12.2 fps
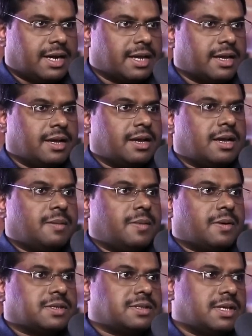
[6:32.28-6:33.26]
okay. like
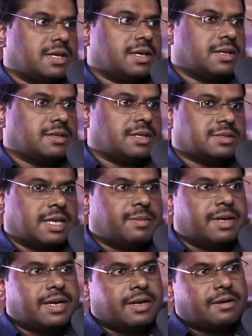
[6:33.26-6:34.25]
because the the
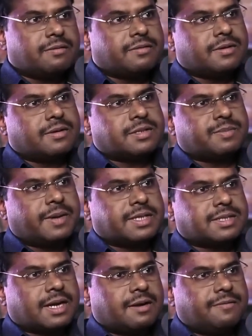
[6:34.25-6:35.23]
stability of a
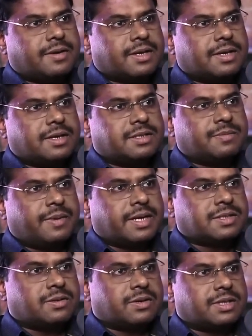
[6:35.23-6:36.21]
spacecraft is
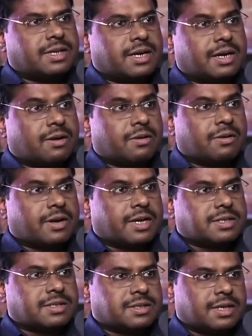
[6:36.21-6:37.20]
based on the retro
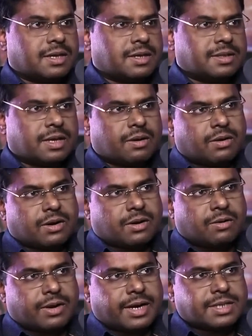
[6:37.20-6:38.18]
rockets, the the ro
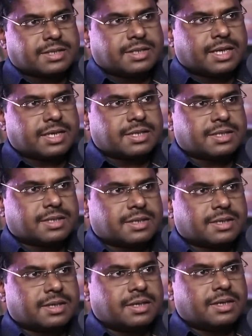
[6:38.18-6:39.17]
rockets that is
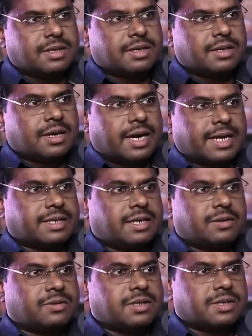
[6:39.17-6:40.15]
uh,
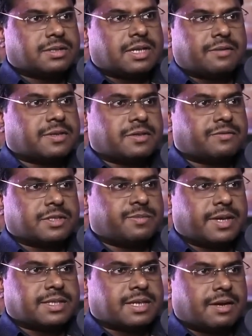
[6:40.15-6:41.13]
connected to the surface of the
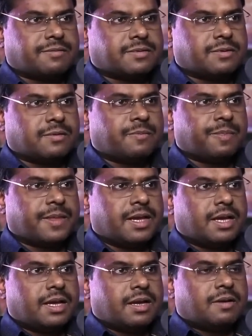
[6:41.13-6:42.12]
spacecraft. So
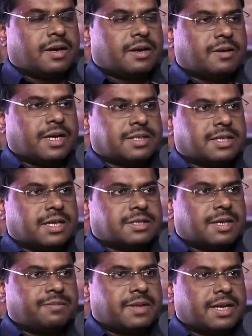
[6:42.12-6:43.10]
uh, it's it's
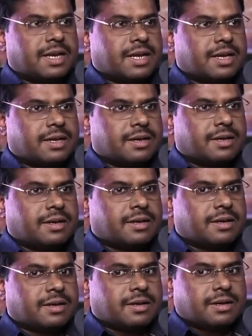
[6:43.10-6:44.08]
something like
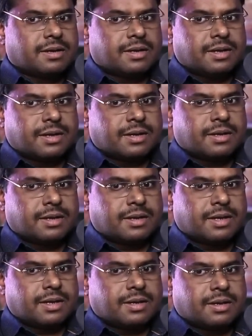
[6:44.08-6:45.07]
uh, like uh,
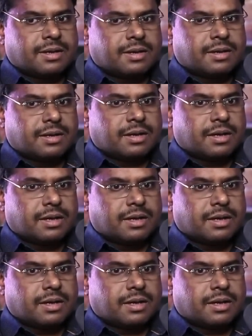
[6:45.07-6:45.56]
like uh,